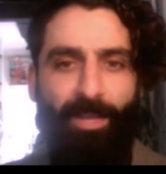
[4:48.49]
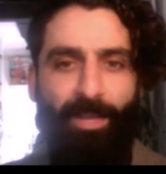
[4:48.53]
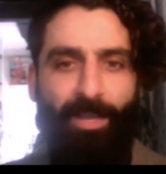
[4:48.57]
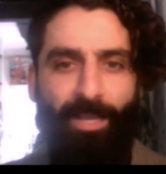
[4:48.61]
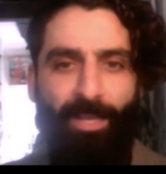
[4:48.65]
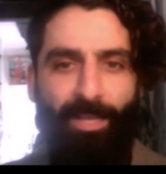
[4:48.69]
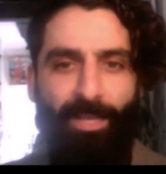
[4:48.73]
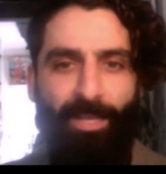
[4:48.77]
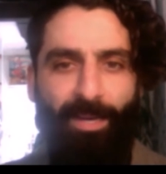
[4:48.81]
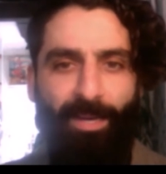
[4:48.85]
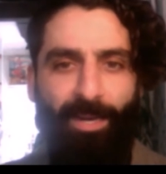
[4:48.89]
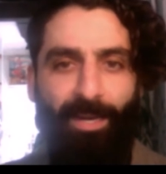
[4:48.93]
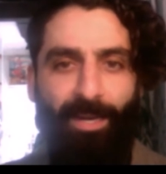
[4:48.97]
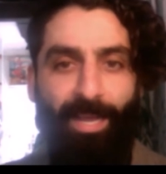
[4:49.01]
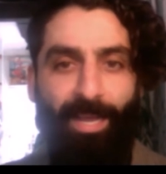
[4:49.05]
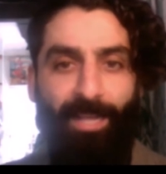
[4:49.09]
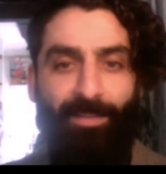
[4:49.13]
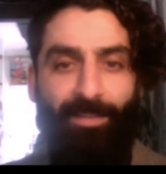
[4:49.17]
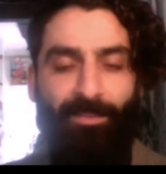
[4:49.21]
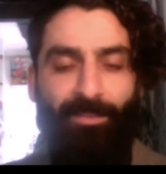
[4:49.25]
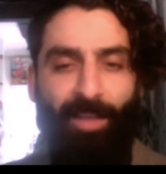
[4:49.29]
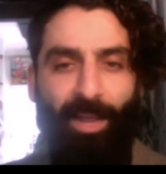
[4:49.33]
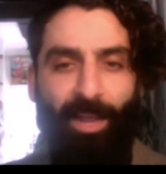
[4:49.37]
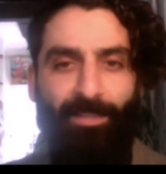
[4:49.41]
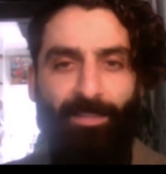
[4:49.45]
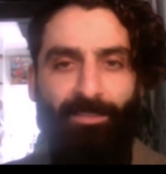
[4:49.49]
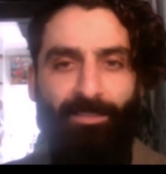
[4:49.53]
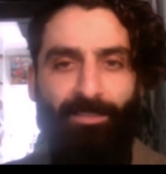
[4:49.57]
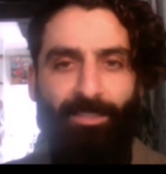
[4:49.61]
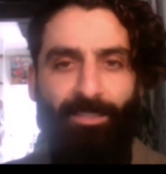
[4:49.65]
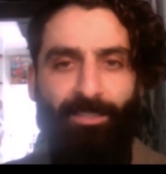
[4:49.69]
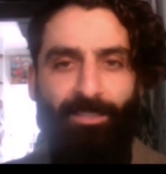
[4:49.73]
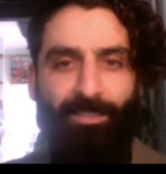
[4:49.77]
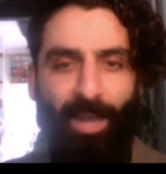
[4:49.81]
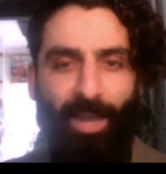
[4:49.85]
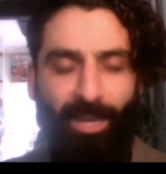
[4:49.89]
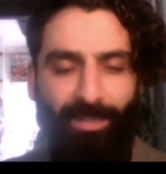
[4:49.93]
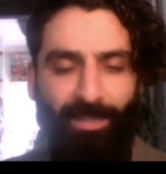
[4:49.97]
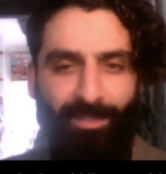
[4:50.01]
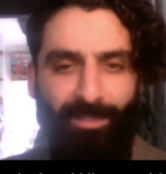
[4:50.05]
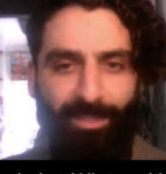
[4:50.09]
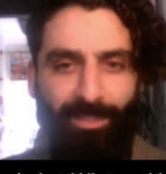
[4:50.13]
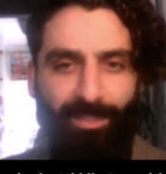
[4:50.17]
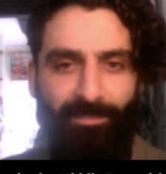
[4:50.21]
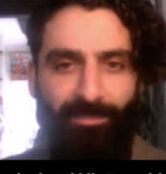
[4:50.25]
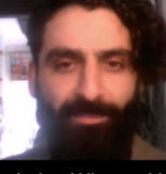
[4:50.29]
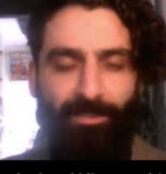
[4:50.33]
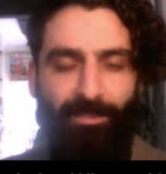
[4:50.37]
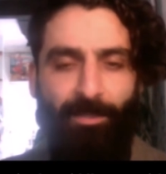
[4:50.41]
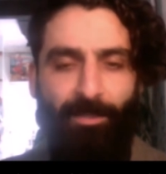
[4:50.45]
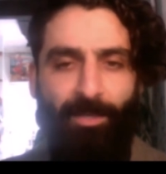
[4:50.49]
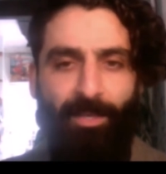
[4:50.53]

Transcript: in the late 1990s,